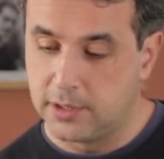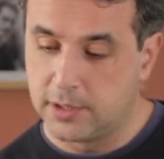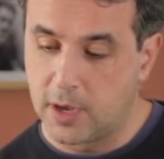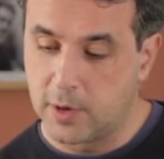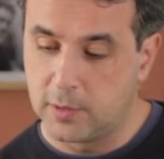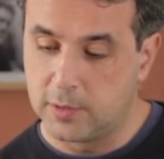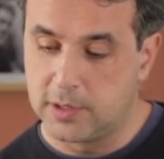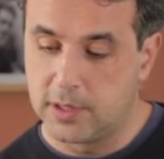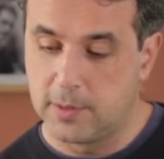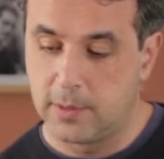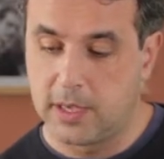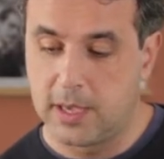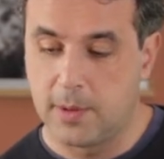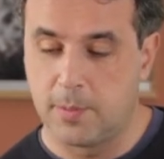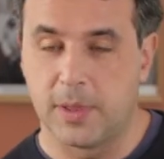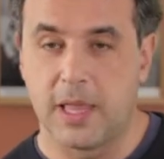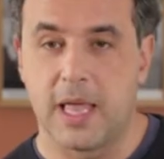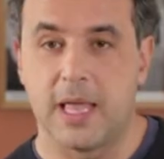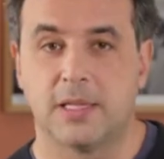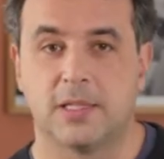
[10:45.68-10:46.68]
So he
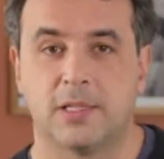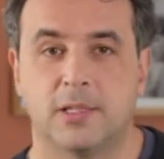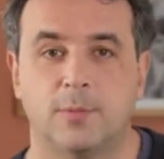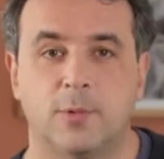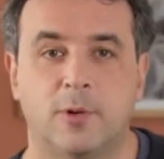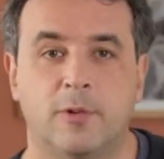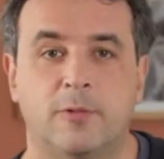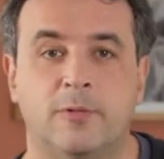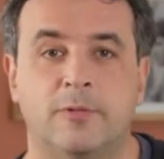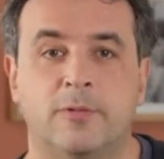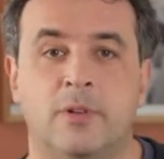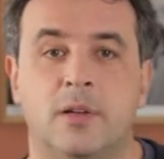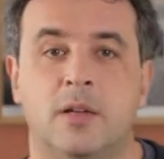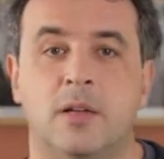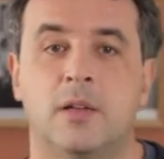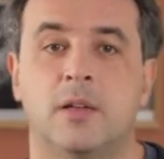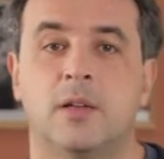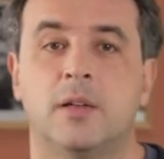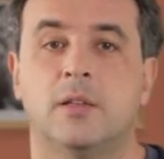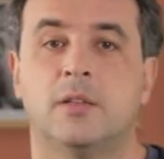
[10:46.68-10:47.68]
plays the move
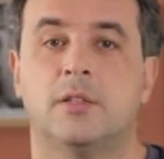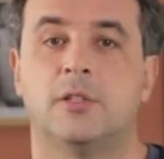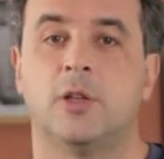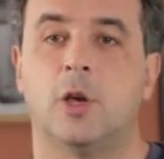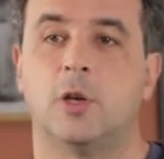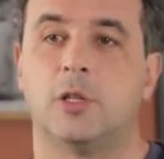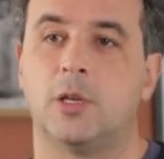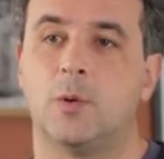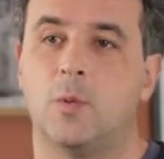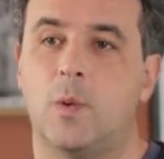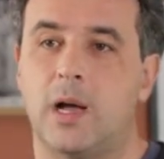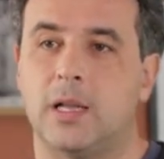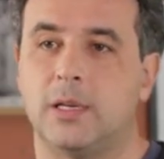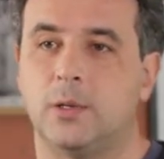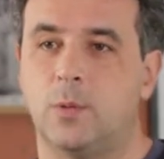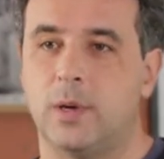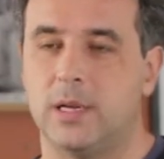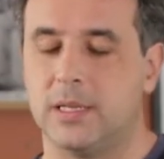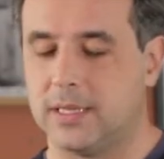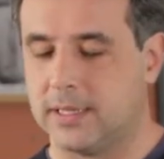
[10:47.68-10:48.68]
31,
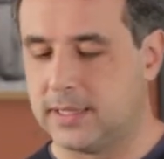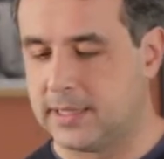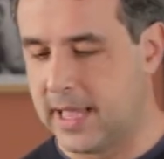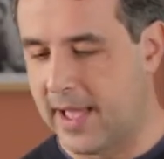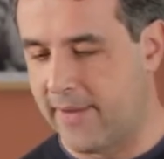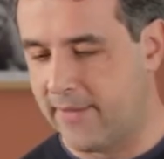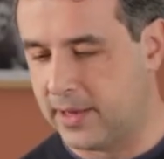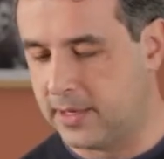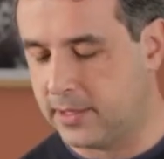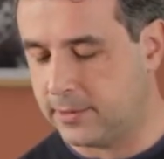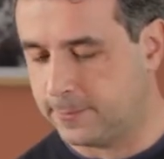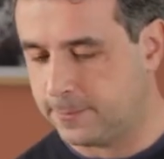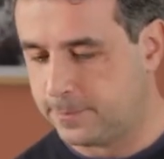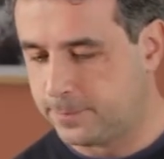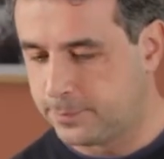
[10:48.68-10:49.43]
27.